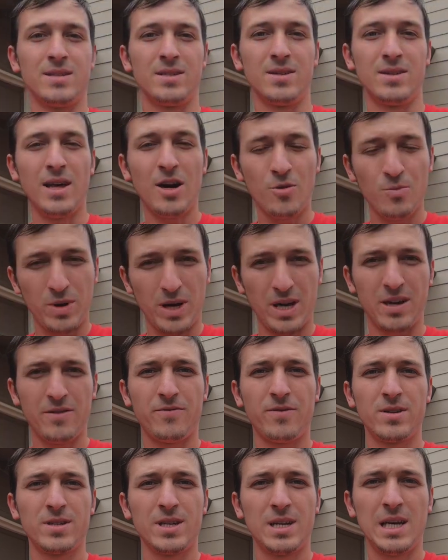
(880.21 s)
so that'll be
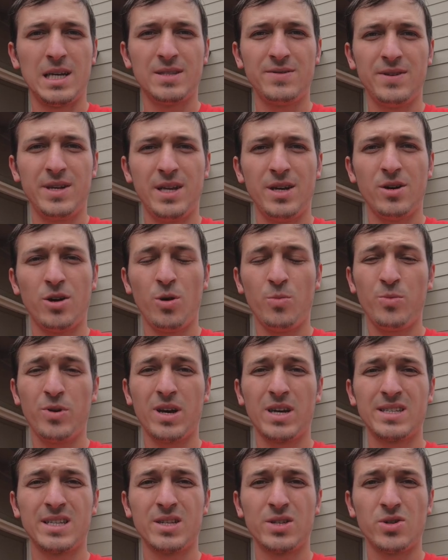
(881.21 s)
it for today's video hope
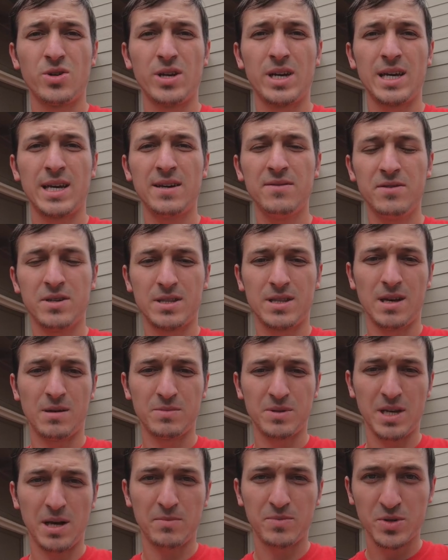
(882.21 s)
you guys enjoyed it give it a
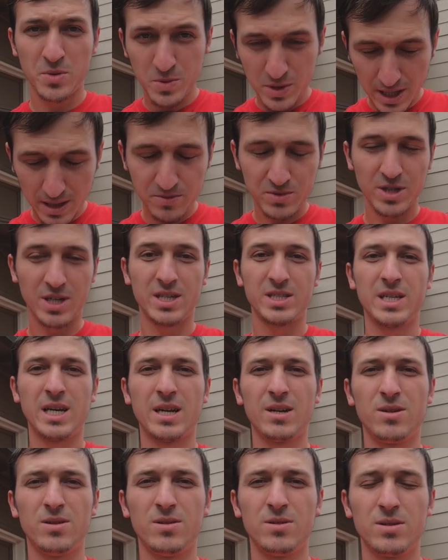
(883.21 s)
thumbs up subscribe to the
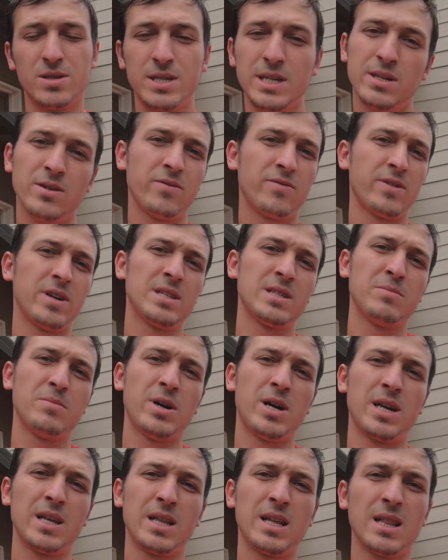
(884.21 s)
channel tell your friends
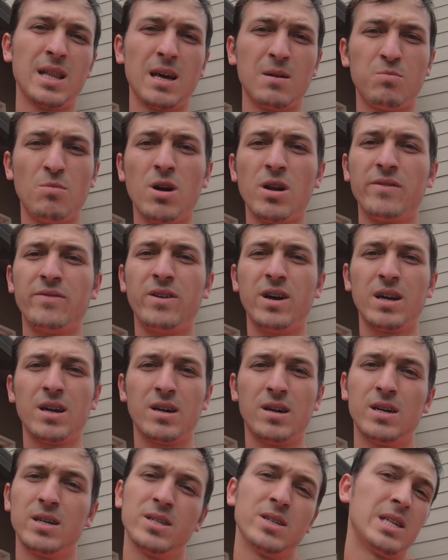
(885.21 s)
about it they like
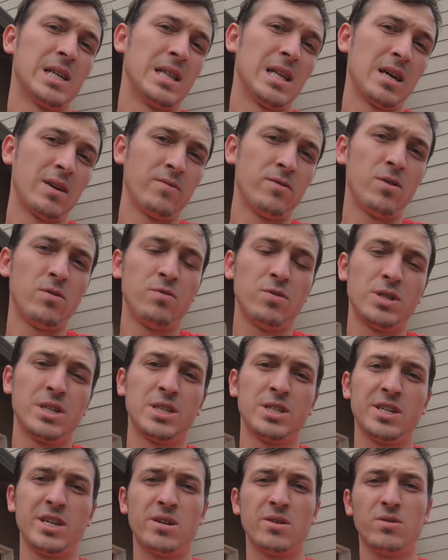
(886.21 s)
modifying cars or they like volvos
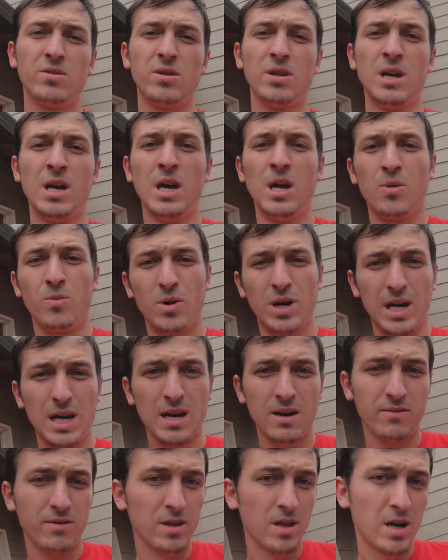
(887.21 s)
in general we're
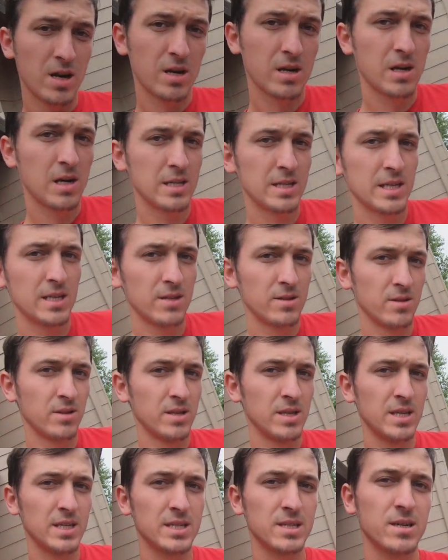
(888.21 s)
gonna have a lot of content
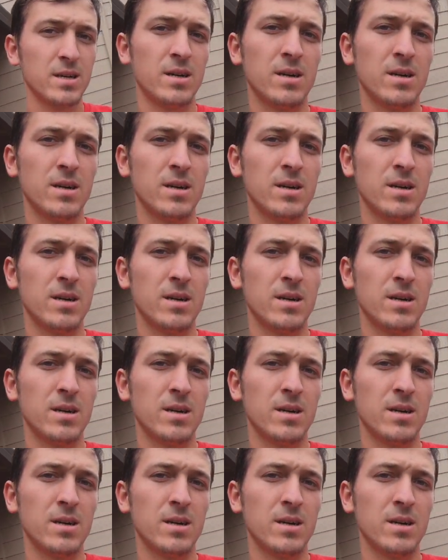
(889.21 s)
on this